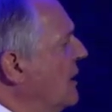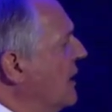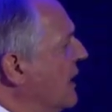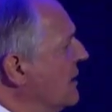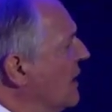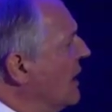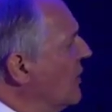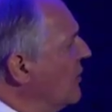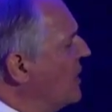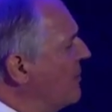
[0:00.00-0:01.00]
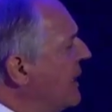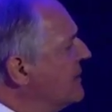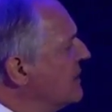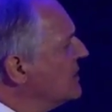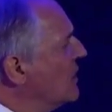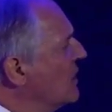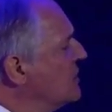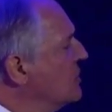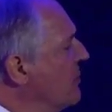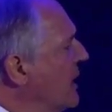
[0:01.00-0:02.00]
and on your maintenance
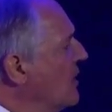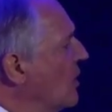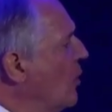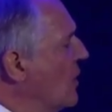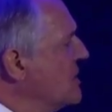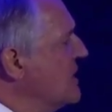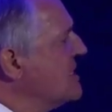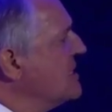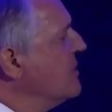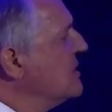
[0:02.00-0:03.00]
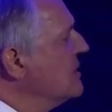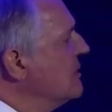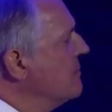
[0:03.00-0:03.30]
costs to make your quarter's estimates,